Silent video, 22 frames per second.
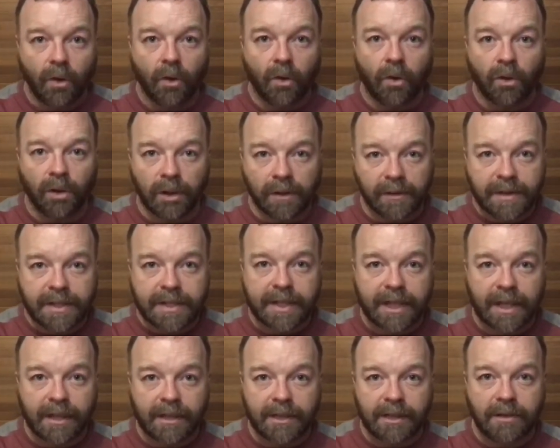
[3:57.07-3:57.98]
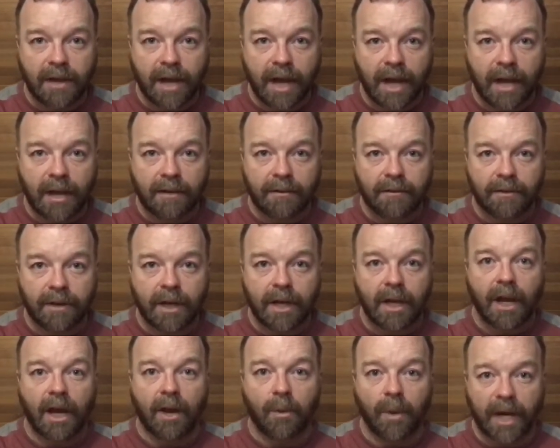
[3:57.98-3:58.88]
all of a sudden you have
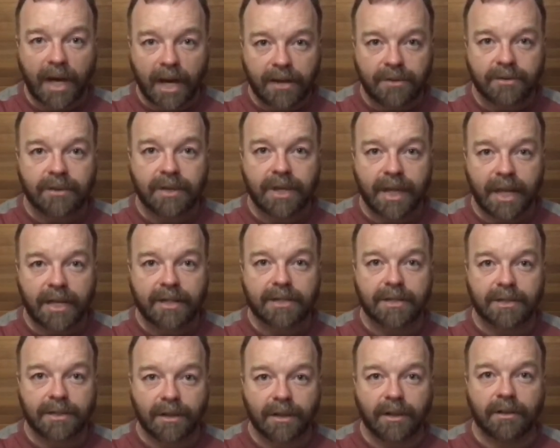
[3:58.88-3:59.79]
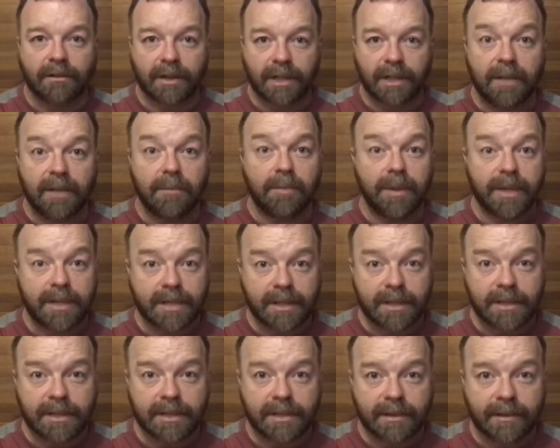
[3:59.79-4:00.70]
a $100,000
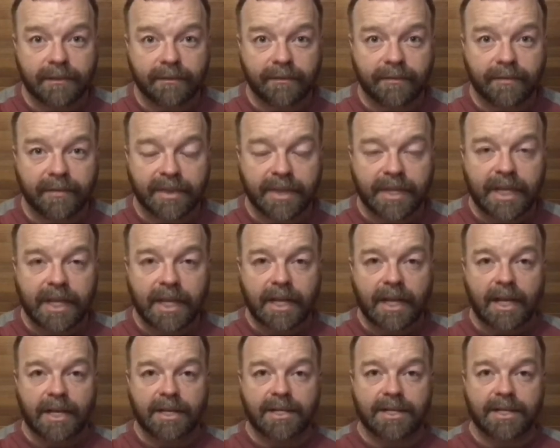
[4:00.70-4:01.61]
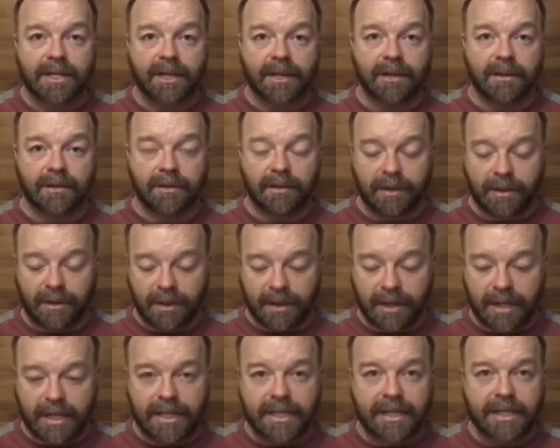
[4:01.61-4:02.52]
business. And so
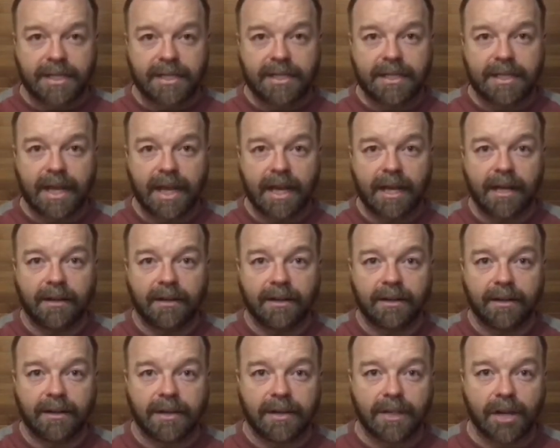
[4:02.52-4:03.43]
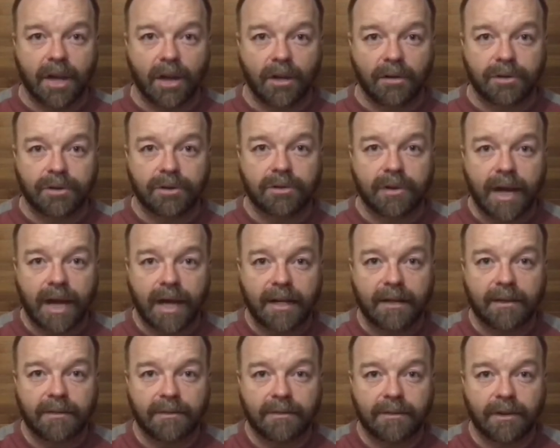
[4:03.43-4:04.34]
this is down this whole
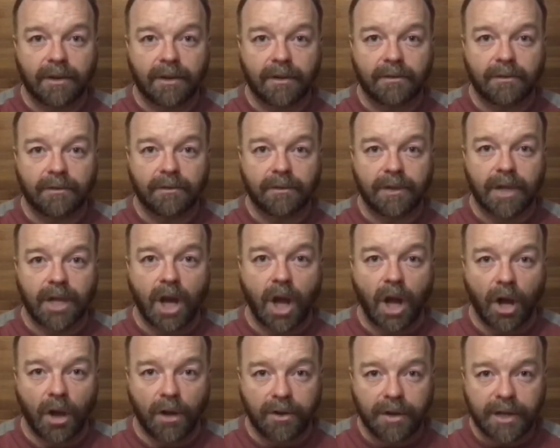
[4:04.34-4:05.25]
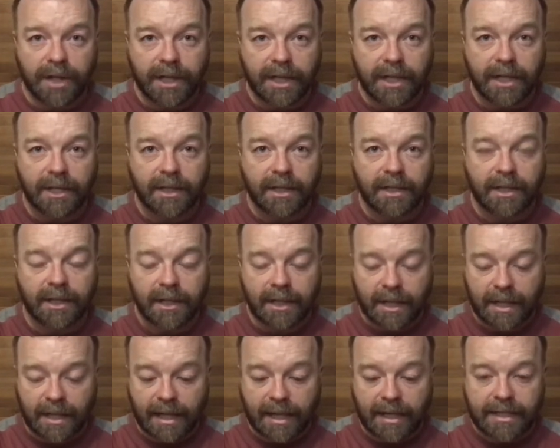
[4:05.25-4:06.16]
track of honing in
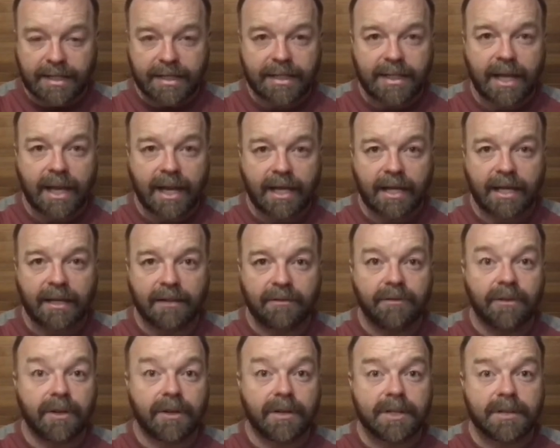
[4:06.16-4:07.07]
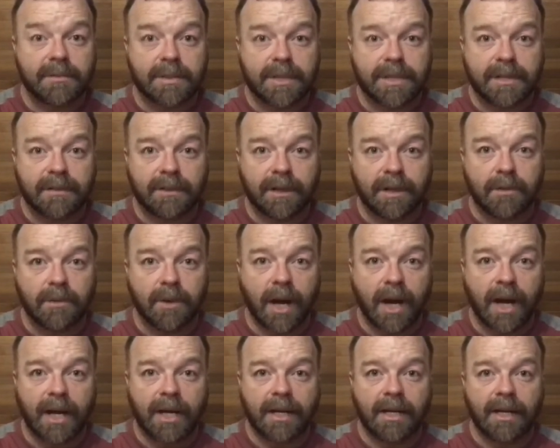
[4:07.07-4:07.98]
and starting in a very specific
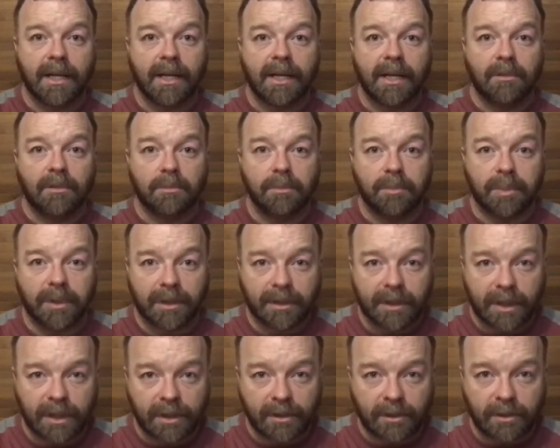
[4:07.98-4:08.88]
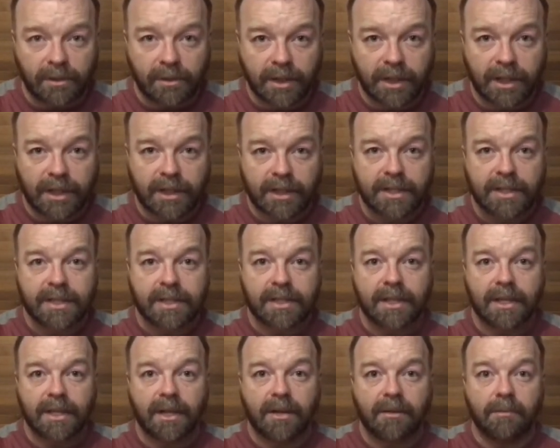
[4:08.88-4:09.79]
way, building audience,
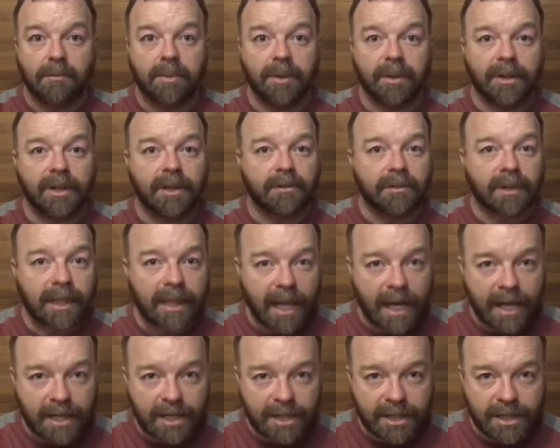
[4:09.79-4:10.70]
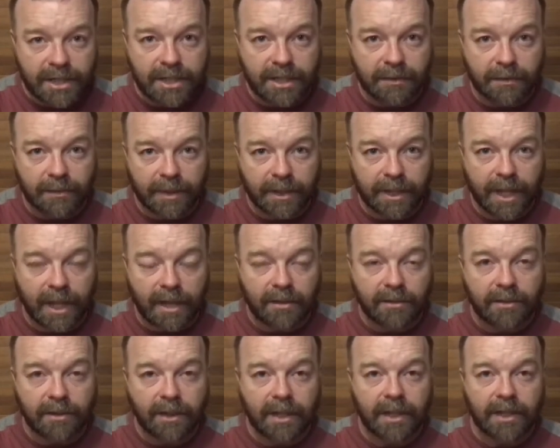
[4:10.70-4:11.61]
building relationship with that
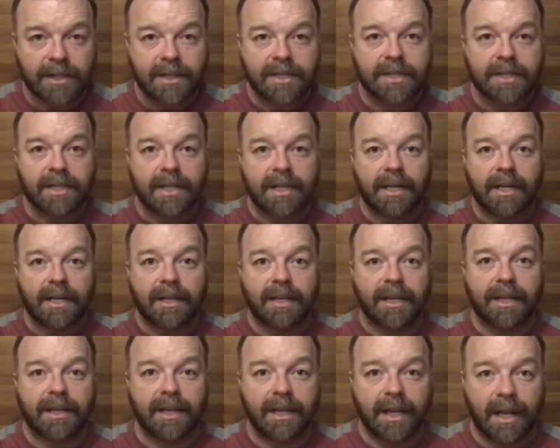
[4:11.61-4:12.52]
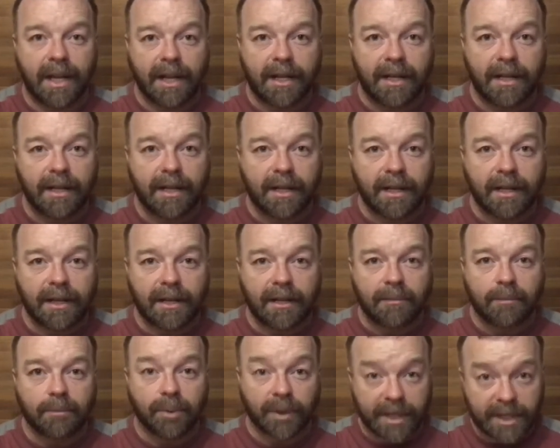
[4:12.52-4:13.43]
audience that then
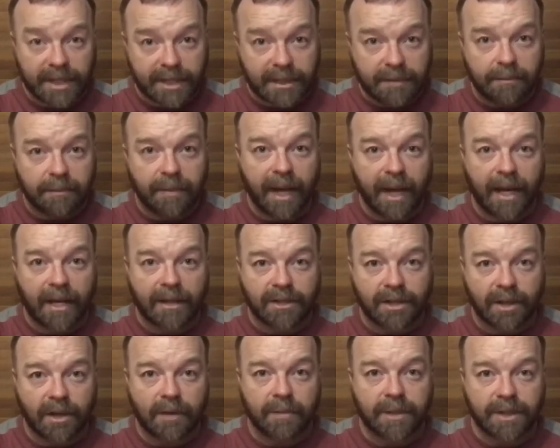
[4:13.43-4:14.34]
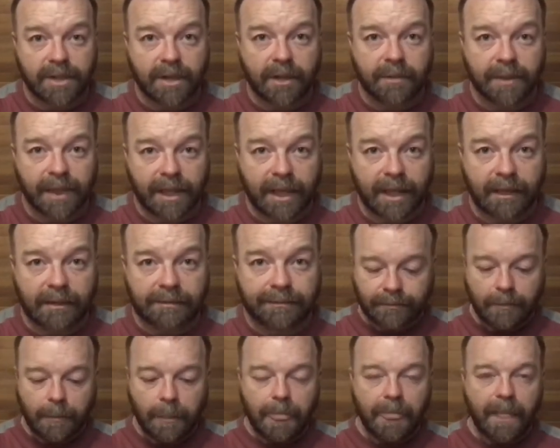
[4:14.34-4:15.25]
brings them back time and time again.
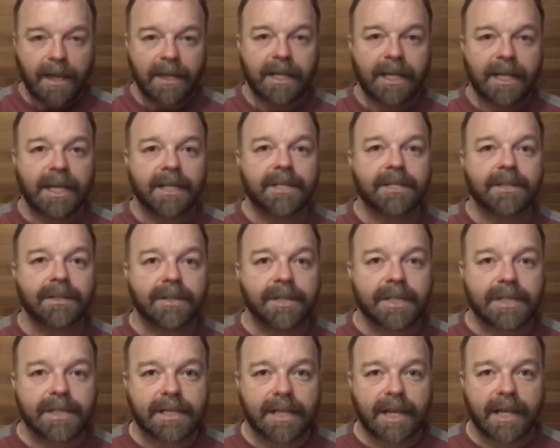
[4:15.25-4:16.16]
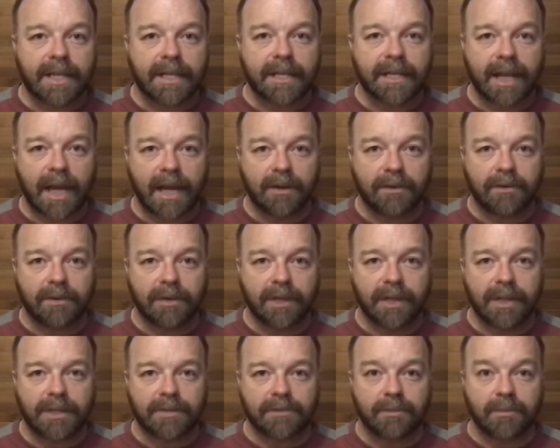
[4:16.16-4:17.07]
Now, that's not to say that
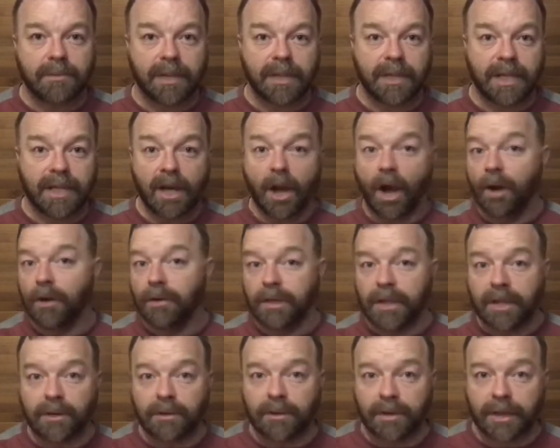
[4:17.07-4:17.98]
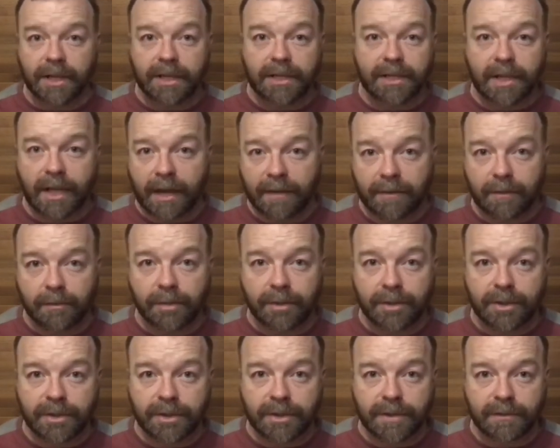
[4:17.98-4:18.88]
audience will be the only audience I ever
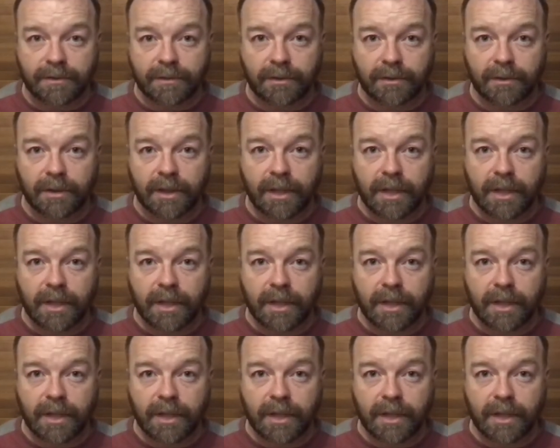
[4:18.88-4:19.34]
produce for,